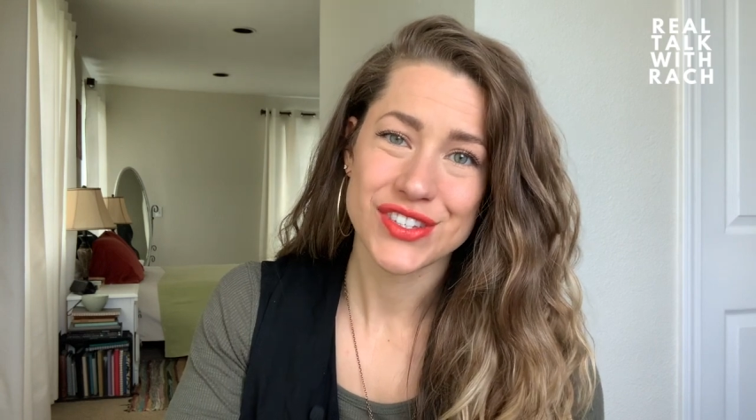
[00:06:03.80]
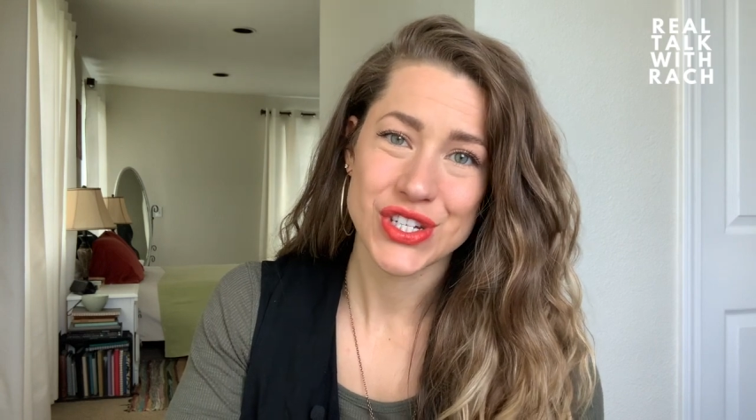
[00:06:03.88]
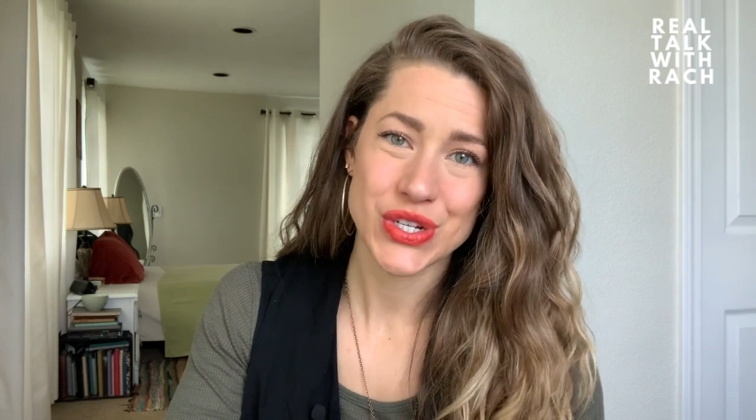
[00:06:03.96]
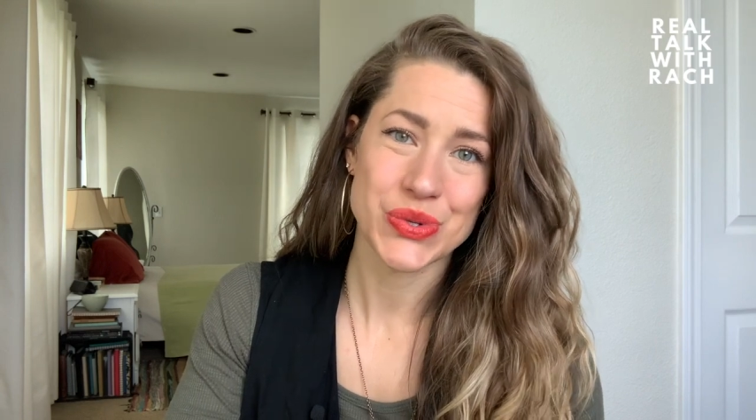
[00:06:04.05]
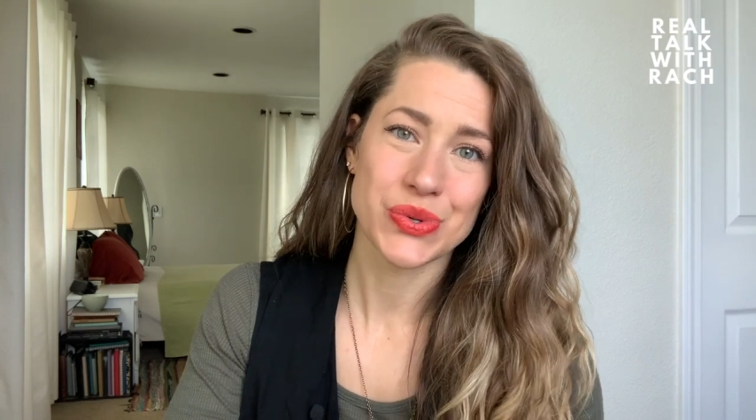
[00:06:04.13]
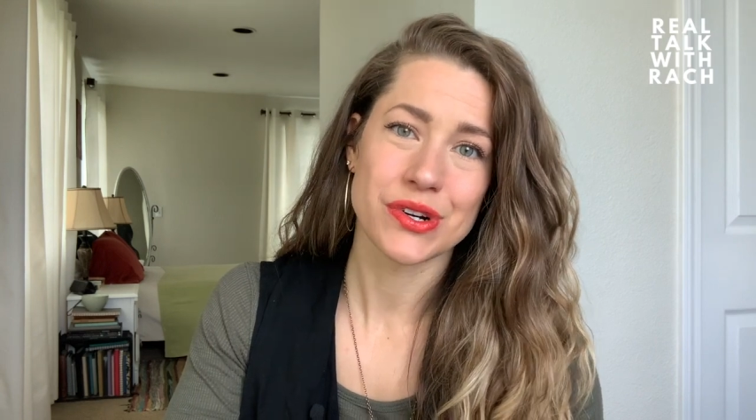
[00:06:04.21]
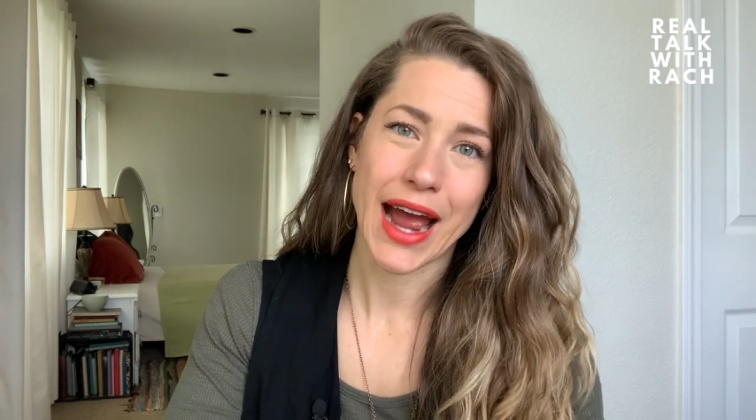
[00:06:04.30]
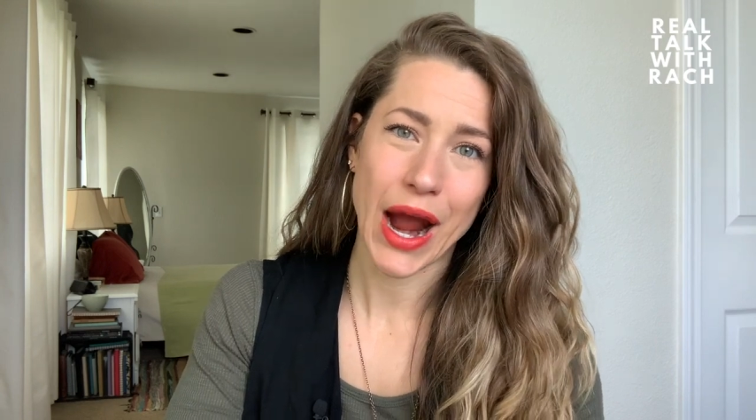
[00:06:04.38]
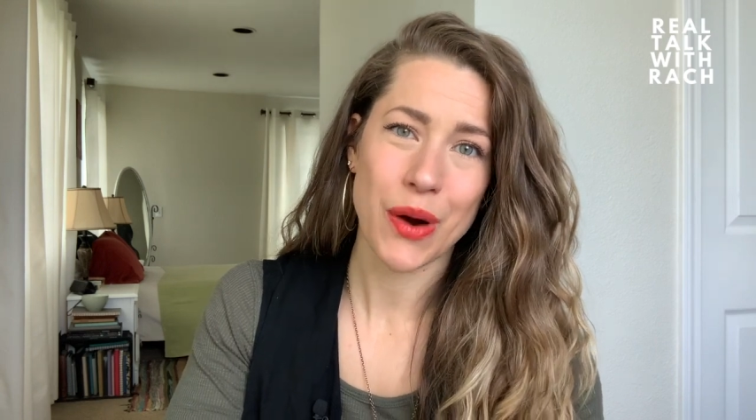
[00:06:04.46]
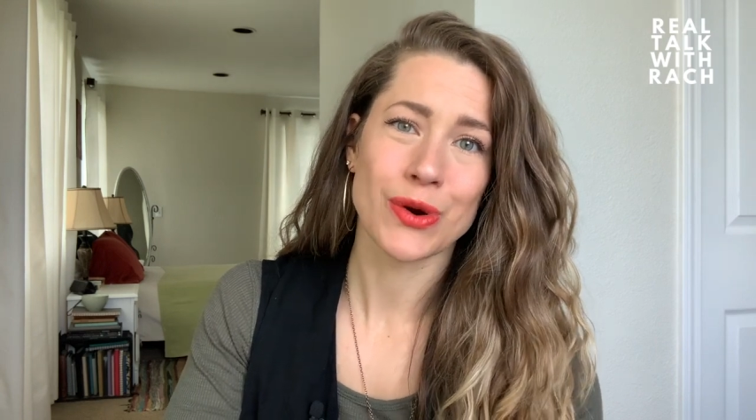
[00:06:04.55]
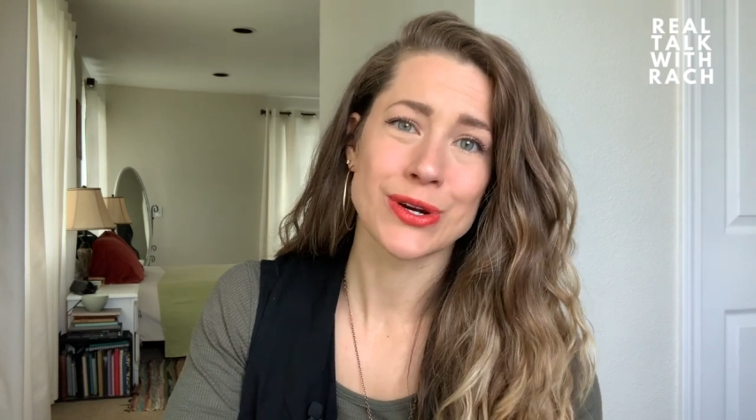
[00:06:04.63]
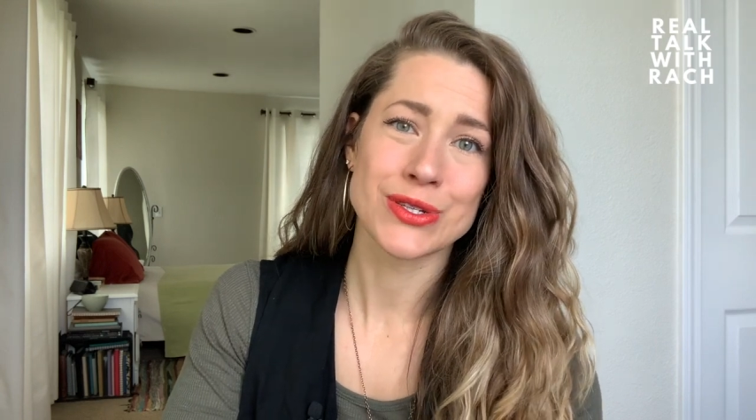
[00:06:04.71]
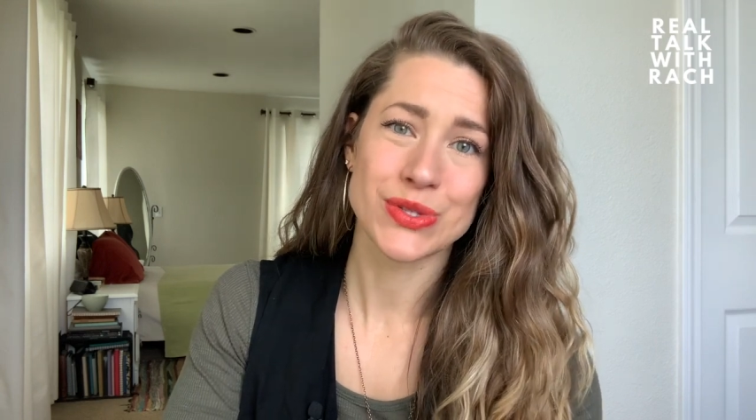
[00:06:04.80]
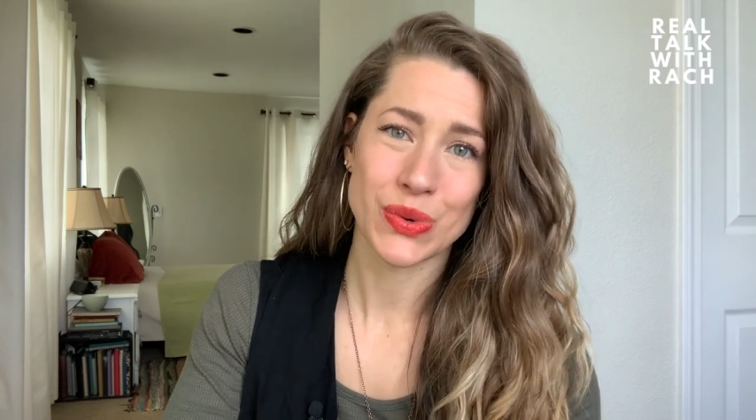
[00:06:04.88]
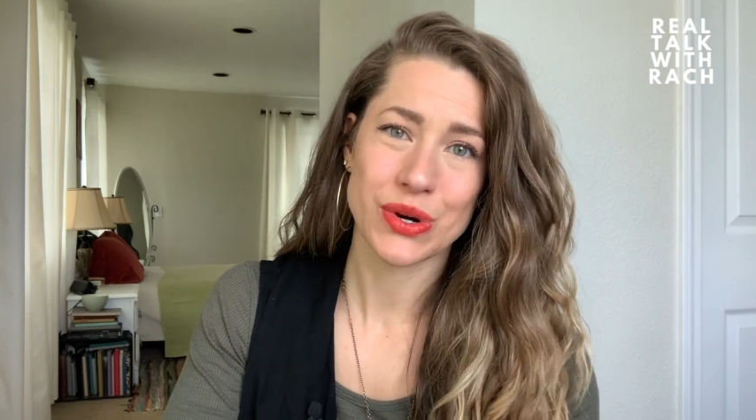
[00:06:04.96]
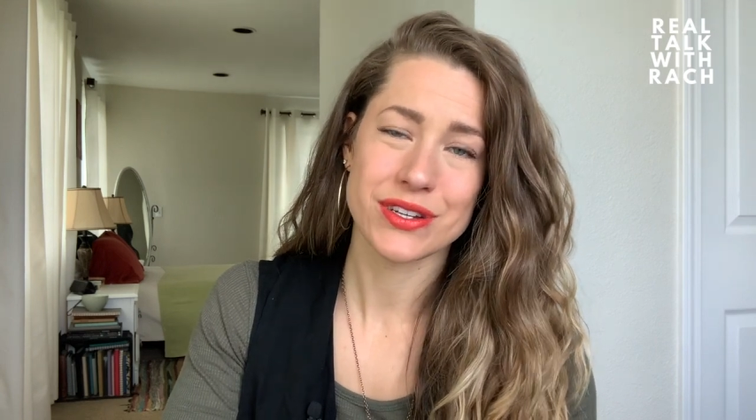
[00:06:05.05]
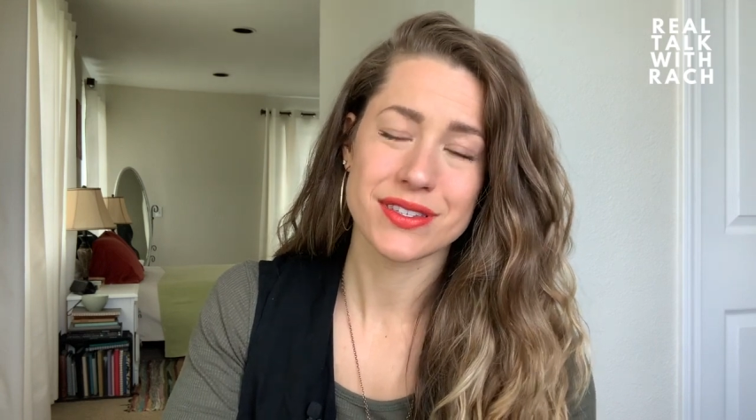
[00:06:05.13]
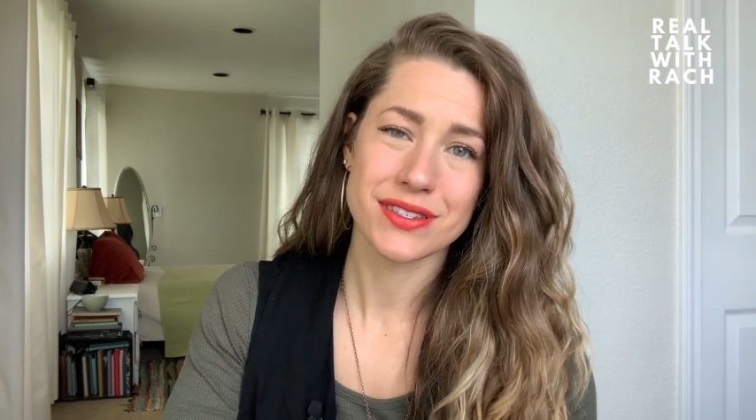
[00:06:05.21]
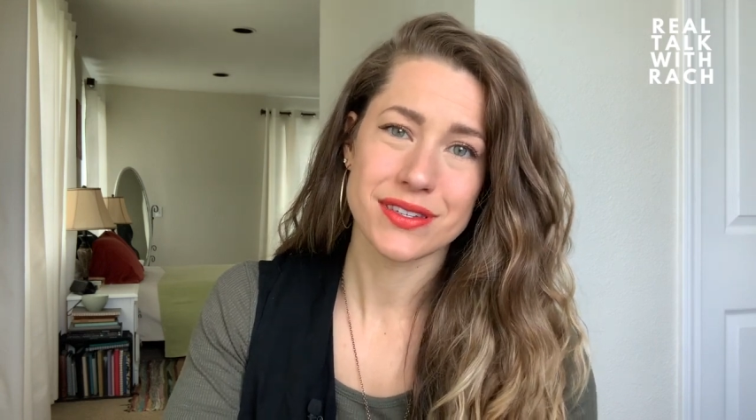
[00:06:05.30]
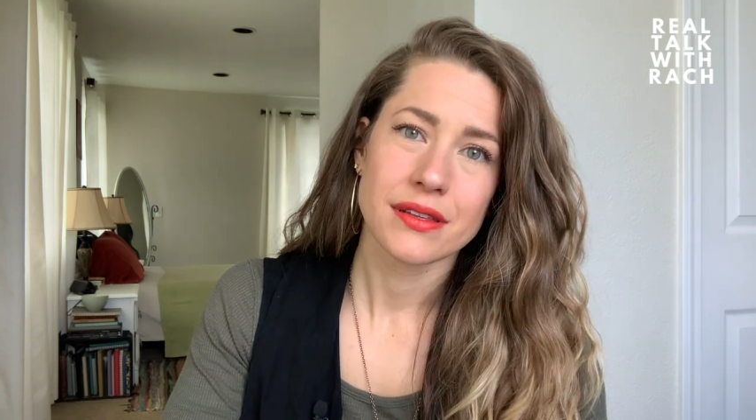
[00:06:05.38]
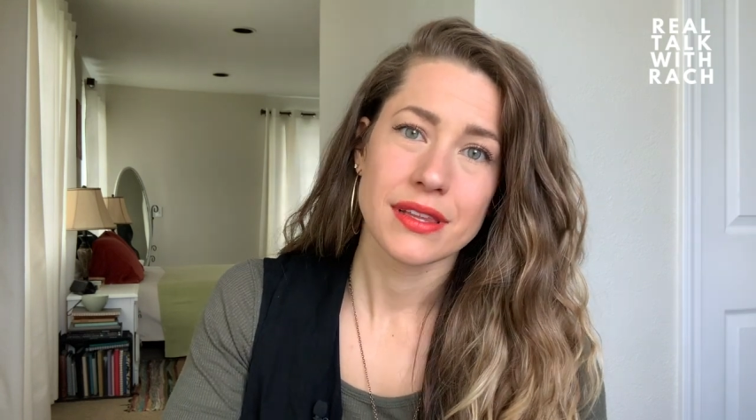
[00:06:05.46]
to our source,